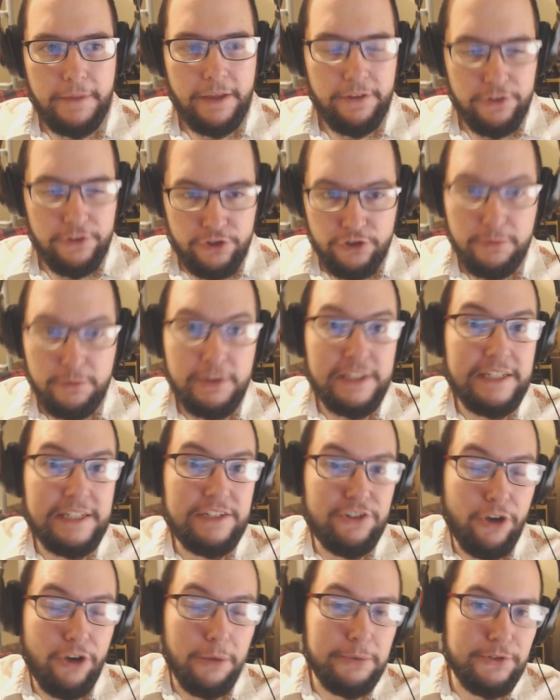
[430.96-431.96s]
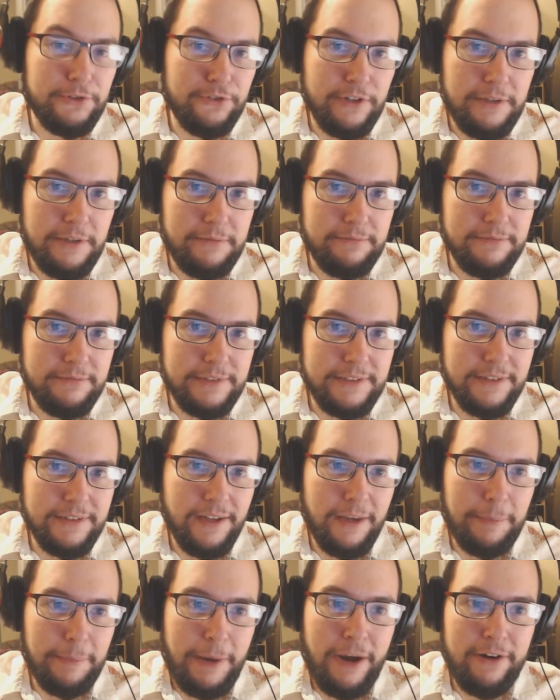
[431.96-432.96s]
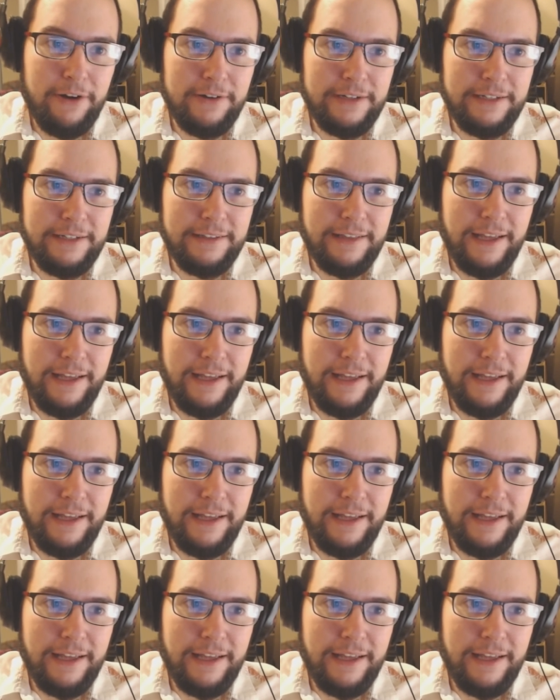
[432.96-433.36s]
some of these top streams, apparently